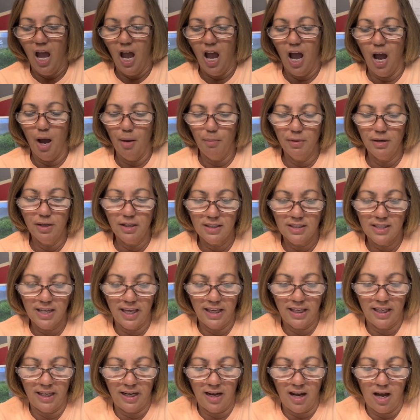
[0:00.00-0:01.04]
i'm gonna
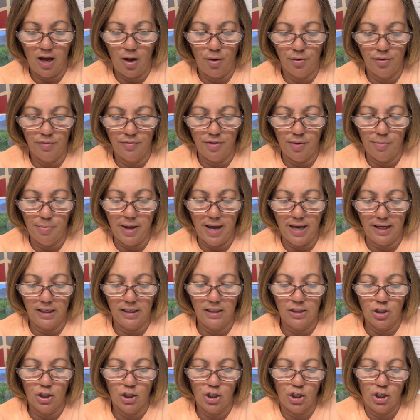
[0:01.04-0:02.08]
take it out of the
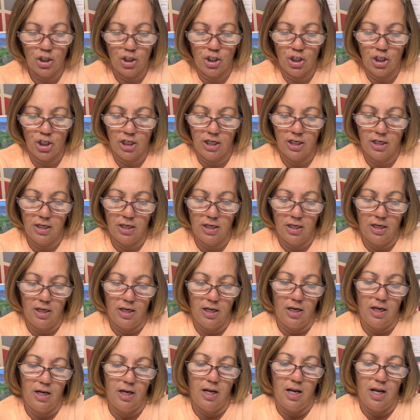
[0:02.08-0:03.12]
package
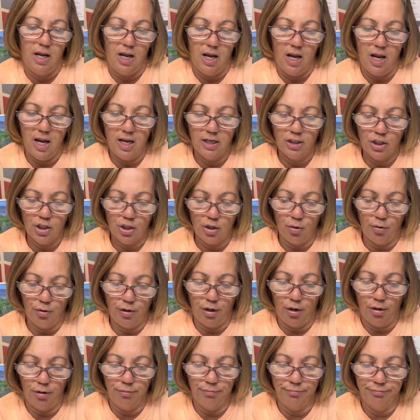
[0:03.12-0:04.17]
and show y'all